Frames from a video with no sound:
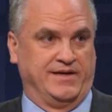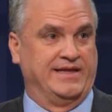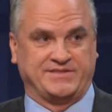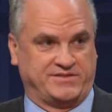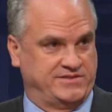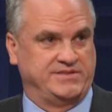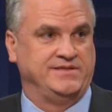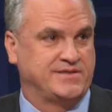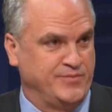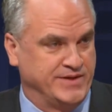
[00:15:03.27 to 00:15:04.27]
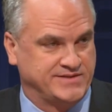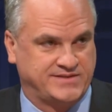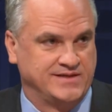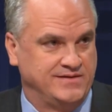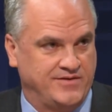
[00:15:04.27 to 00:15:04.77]
unless she
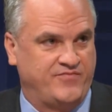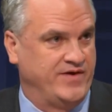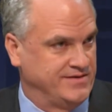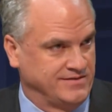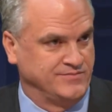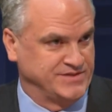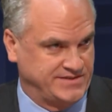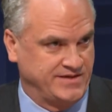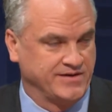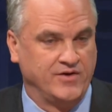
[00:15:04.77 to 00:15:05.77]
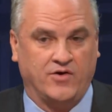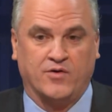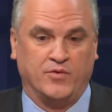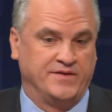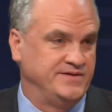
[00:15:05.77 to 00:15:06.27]
commits a fatal mistake,
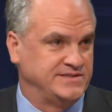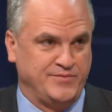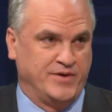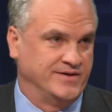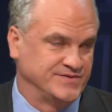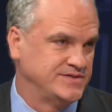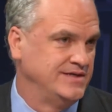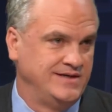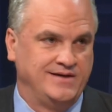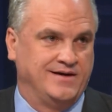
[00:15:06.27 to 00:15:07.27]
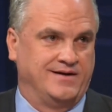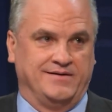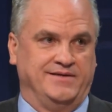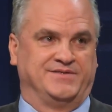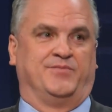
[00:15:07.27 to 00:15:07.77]
or one of these emails
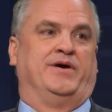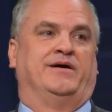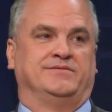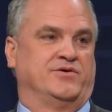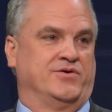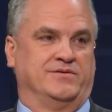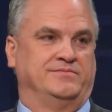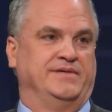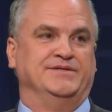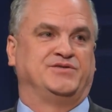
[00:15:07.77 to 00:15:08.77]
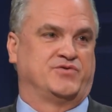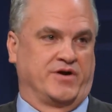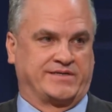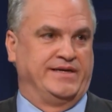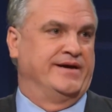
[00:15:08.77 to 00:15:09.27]
is about her
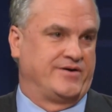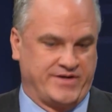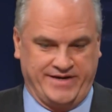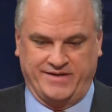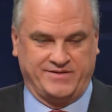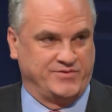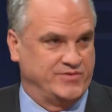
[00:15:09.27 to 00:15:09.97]
instructing al-Qaeda